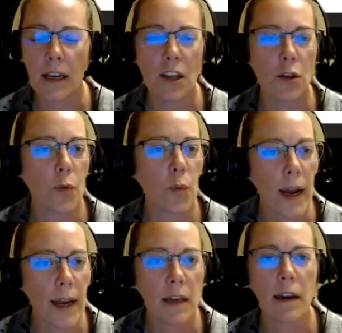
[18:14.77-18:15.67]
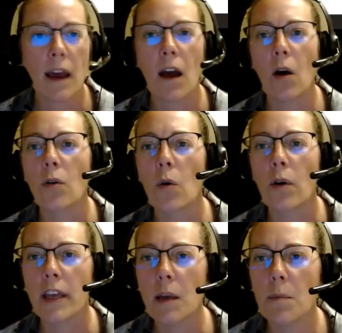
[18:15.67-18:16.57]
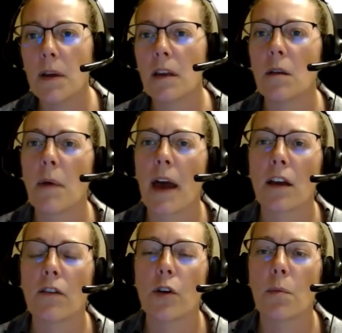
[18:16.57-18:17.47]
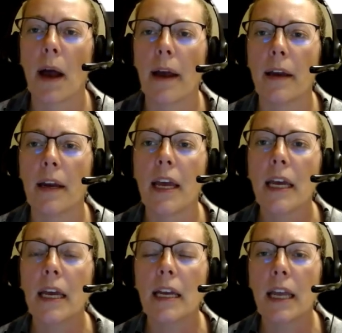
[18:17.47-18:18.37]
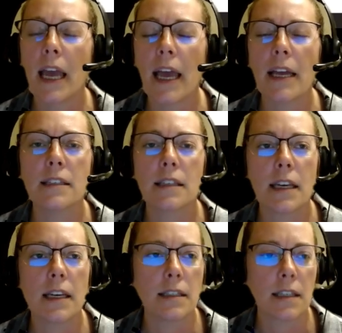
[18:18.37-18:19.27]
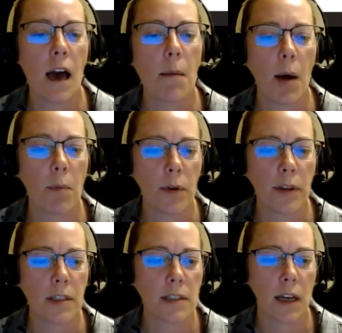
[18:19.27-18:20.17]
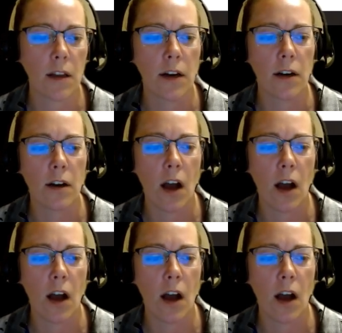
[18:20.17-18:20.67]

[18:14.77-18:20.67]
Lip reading: either writing down or keeping in the back of your mind in case things come up with the seller,